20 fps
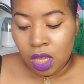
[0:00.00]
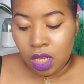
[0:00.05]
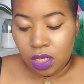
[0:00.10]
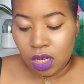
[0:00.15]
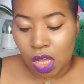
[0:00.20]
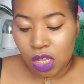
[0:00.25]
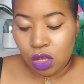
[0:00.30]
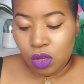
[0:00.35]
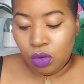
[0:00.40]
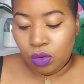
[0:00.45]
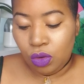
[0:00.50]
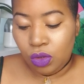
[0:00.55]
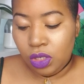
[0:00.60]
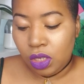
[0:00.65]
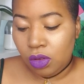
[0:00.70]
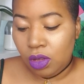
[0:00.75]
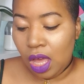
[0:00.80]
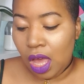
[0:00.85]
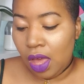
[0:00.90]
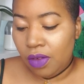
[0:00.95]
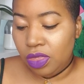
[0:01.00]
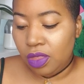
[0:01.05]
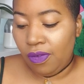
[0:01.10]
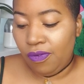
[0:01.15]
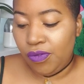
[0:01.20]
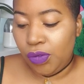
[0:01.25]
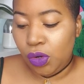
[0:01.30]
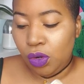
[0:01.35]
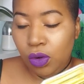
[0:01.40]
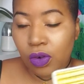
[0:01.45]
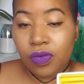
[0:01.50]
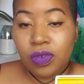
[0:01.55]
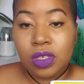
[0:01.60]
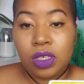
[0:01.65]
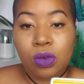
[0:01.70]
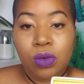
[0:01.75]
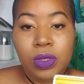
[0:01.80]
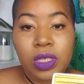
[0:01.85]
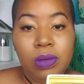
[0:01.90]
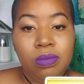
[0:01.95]
Now you also have the Four of
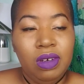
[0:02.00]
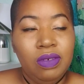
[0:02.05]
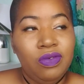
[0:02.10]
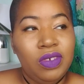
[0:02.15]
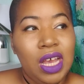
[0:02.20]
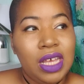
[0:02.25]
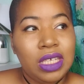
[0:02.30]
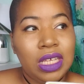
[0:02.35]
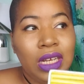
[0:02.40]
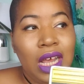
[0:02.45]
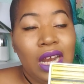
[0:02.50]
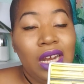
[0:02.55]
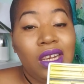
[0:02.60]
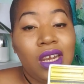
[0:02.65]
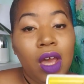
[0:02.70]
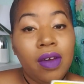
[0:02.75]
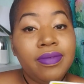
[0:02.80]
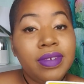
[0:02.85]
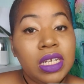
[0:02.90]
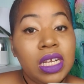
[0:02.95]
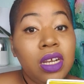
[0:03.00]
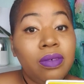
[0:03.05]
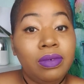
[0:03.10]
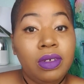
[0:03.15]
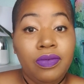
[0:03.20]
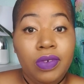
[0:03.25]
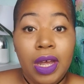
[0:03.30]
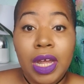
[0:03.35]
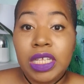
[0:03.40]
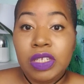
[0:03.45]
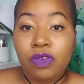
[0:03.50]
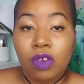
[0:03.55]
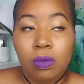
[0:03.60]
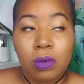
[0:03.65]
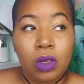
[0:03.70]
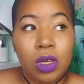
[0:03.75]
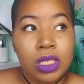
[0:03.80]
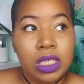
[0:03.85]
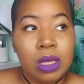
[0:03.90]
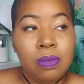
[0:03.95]
Swords in reverse, and I loved it in reverse for you
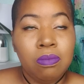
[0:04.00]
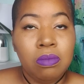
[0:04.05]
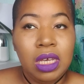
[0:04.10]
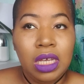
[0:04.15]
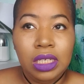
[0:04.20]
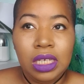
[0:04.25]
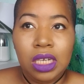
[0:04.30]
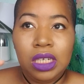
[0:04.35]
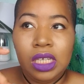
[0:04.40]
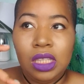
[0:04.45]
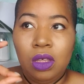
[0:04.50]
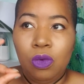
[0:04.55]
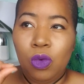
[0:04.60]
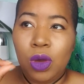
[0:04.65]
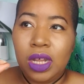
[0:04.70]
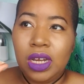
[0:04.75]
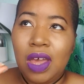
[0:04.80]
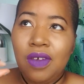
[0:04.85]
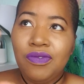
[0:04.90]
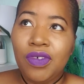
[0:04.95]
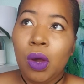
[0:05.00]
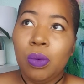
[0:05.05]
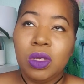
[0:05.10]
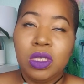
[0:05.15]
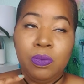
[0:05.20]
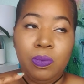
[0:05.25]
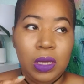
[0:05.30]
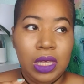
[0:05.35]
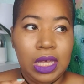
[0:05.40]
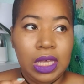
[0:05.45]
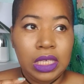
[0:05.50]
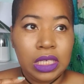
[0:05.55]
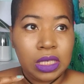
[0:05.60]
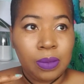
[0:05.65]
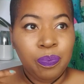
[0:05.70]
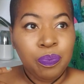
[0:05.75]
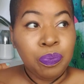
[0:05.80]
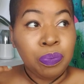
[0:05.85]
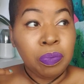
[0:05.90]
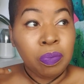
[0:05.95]
because immediately the word I felt was peace.
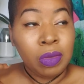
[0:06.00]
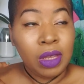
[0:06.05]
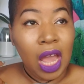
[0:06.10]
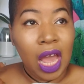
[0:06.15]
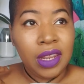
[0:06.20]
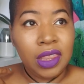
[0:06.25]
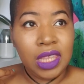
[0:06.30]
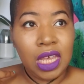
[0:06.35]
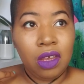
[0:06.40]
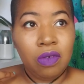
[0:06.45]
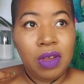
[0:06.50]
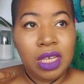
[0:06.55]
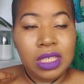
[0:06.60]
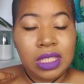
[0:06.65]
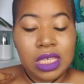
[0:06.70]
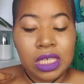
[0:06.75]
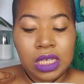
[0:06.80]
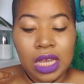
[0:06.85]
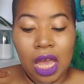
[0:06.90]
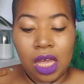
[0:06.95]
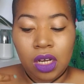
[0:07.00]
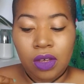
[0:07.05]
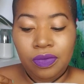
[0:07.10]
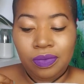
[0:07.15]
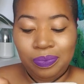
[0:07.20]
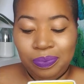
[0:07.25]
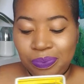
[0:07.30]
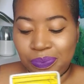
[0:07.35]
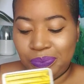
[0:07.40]
And there is this kind of,